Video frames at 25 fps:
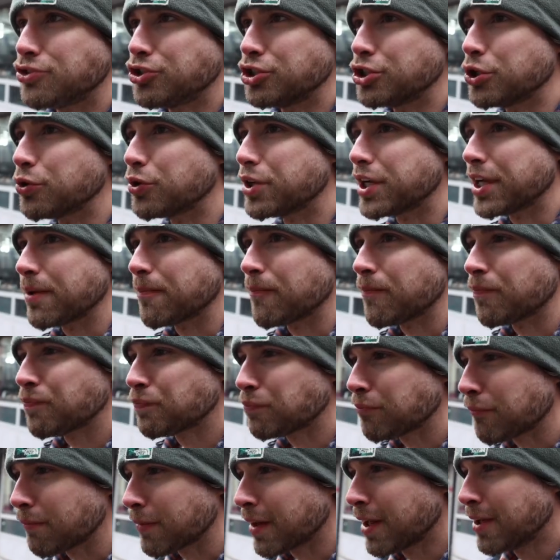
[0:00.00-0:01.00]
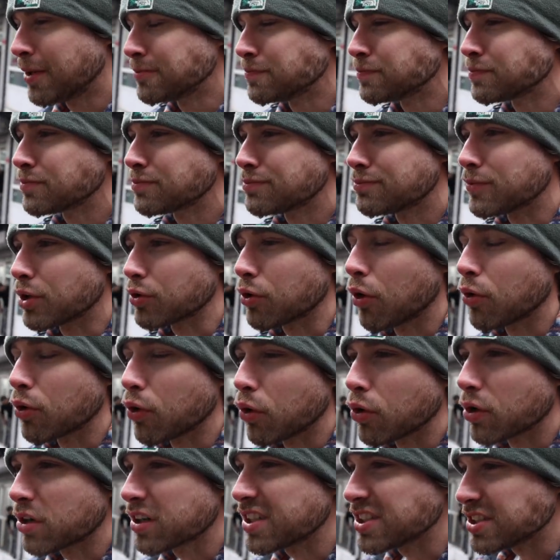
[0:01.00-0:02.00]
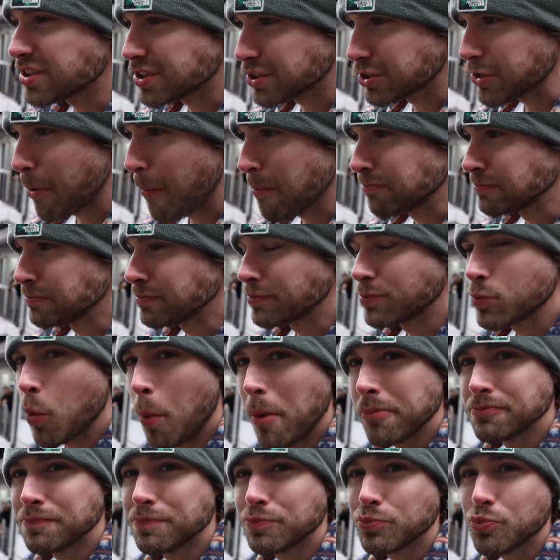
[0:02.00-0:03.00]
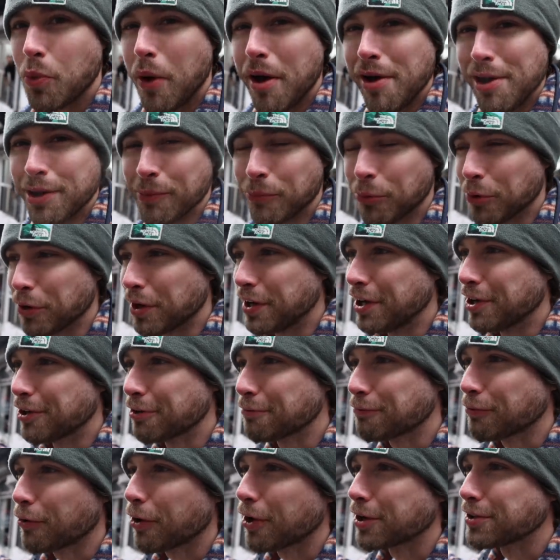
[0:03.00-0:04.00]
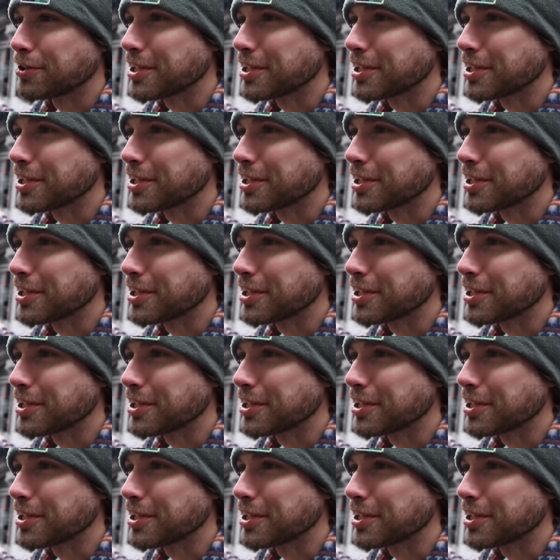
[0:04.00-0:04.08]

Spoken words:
chewing the kokoreç. And we're here for our